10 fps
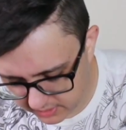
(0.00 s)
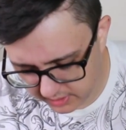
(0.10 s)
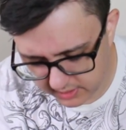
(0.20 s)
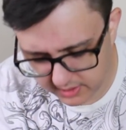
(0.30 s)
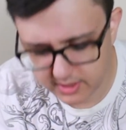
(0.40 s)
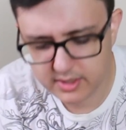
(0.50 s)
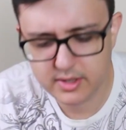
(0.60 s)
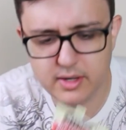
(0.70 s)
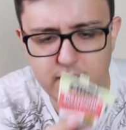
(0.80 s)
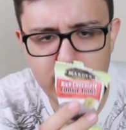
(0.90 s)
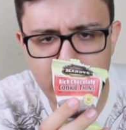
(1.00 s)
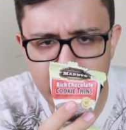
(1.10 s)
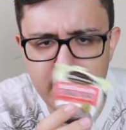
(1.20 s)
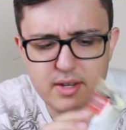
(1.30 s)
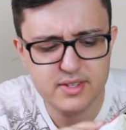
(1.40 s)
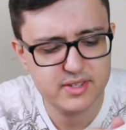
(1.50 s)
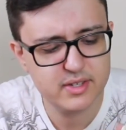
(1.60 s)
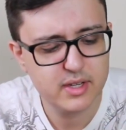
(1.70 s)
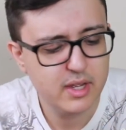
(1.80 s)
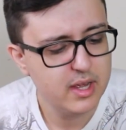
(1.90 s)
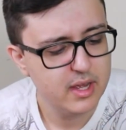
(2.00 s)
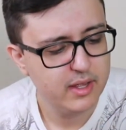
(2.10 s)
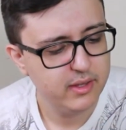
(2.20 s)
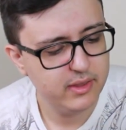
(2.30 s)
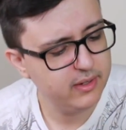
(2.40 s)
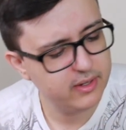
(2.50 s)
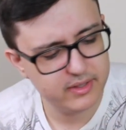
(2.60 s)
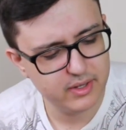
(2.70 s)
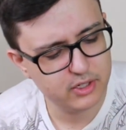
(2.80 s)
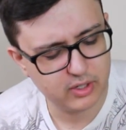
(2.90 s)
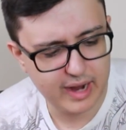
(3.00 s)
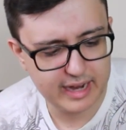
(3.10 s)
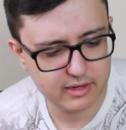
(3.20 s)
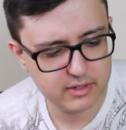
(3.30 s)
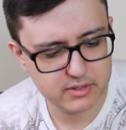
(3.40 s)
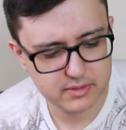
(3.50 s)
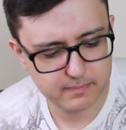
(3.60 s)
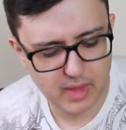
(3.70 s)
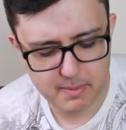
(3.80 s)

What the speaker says: The cookies, they're crackers.